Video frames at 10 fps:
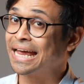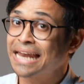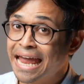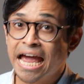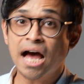
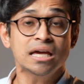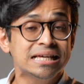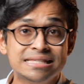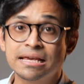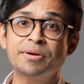in AI,
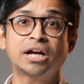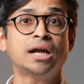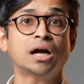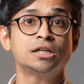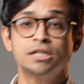
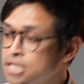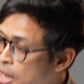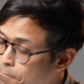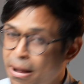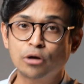semiconductors,
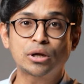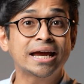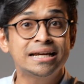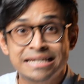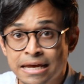
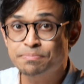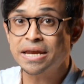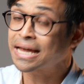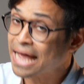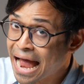biotech, deep
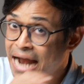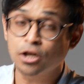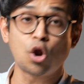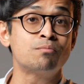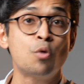tech, and
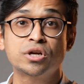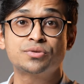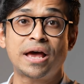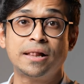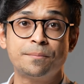a lot more
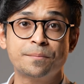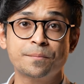as well.